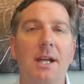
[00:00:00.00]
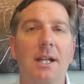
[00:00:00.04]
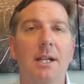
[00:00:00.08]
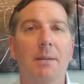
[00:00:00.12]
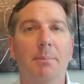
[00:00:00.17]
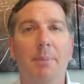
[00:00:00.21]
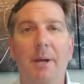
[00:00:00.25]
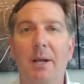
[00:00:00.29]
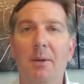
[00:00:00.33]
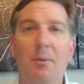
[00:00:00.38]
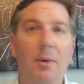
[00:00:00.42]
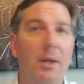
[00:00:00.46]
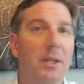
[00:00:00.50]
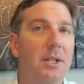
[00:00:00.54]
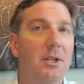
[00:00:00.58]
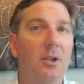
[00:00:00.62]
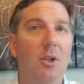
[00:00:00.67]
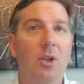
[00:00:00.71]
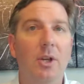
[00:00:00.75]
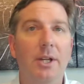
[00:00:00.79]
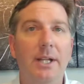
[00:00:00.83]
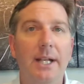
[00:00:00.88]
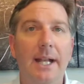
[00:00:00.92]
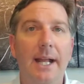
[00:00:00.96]
depending whether you're
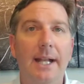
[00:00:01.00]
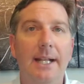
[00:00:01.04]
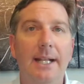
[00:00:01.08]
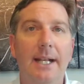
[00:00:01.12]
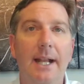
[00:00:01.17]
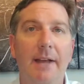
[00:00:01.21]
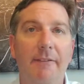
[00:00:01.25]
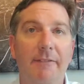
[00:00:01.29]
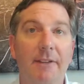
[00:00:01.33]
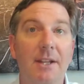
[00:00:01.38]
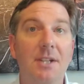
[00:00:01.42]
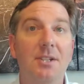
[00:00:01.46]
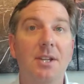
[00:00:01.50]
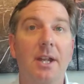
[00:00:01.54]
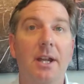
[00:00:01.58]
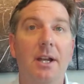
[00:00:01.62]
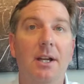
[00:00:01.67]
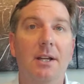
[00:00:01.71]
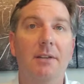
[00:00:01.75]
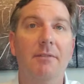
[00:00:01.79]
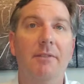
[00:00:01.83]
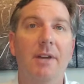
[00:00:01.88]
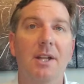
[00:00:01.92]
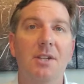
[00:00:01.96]
looking at an FHA
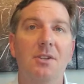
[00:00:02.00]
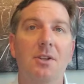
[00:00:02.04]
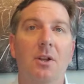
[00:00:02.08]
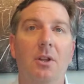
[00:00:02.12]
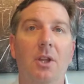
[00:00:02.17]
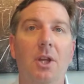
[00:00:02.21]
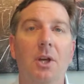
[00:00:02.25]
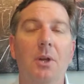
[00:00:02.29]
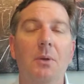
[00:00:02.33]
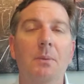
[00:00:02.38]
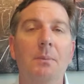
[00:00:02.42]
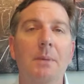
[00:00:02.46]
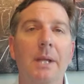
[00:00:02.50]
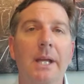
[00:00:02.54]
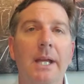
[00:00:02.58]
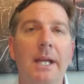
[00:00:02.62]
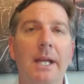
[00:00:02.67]
or conventional loan.